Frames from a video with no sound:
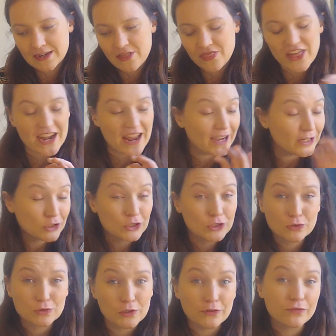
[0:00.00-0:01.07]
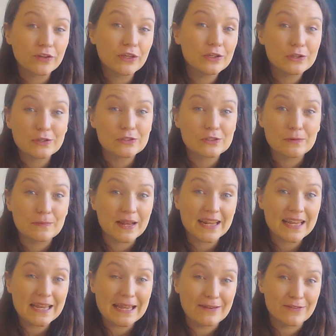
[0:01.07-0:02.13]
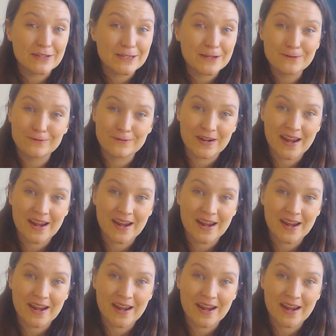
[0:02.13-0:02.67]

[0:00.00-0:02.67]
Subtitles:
that I just refuse to believe are different